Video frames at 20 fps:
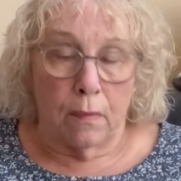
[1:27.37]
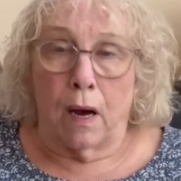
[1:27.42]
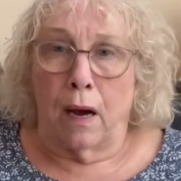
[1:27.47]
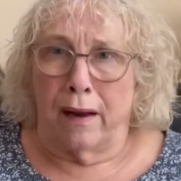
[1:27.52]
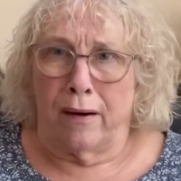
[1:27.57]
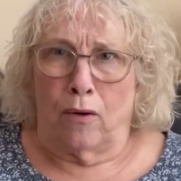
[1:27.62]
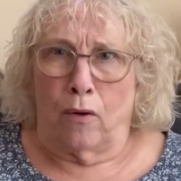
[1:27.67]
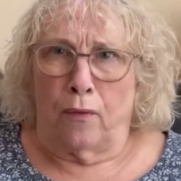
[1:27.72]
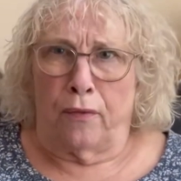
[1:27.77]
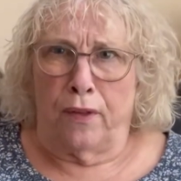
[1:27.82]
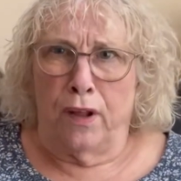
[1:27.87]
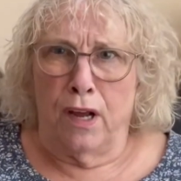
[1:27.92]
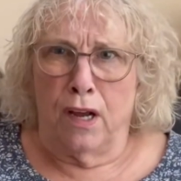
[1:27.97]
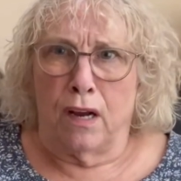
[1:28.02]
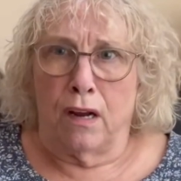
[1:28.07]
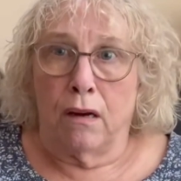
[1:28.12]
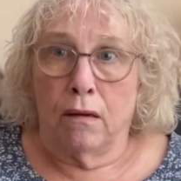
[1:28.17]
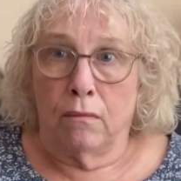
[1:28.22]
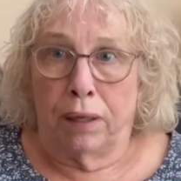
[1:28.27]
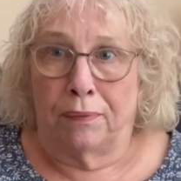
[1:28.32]
I don't
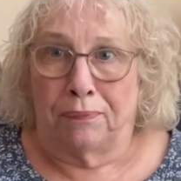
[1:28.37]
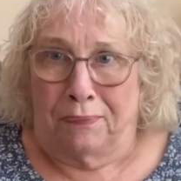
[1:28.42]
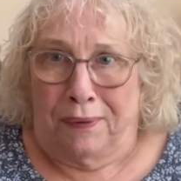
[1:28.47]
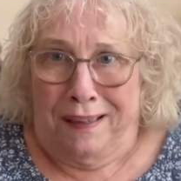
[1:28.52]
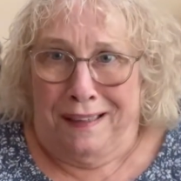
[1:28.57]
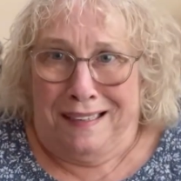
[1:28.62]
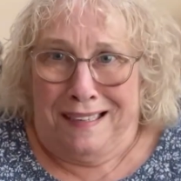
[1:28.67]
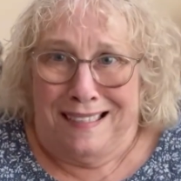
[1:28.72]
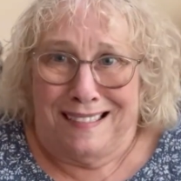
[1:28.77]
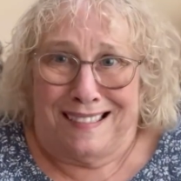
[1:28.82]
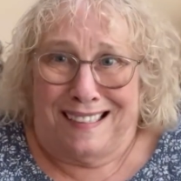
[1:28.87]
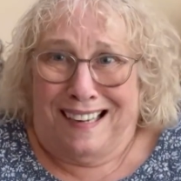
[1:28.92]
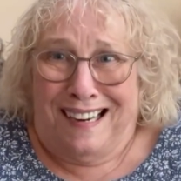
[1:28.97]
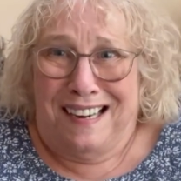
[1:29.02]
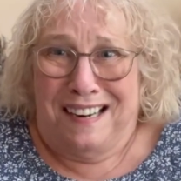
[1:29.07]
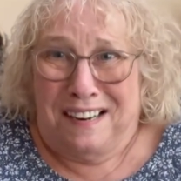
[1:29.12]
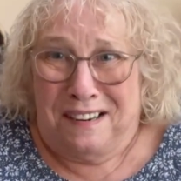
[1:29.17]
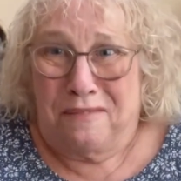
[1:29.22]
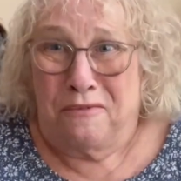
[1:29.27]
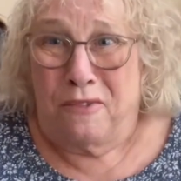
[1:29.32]
think. At least I
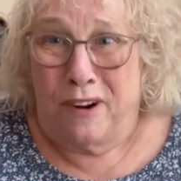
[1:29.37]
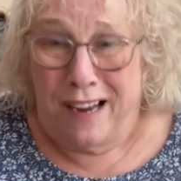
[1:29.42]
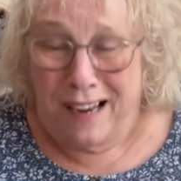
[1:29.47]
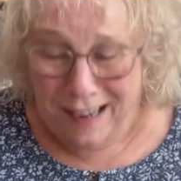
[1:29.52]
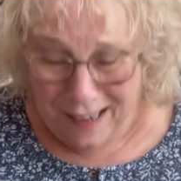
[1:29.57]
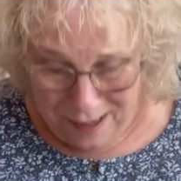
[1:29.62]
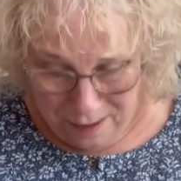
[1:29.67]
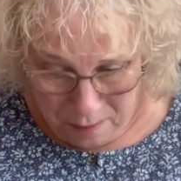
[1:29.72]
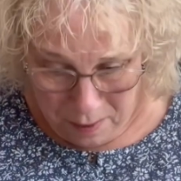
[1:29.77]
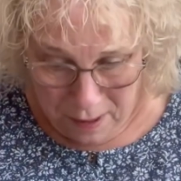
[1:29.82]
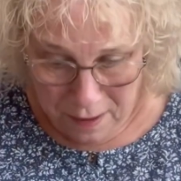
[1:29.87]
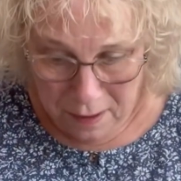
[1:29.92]
didn't wake up.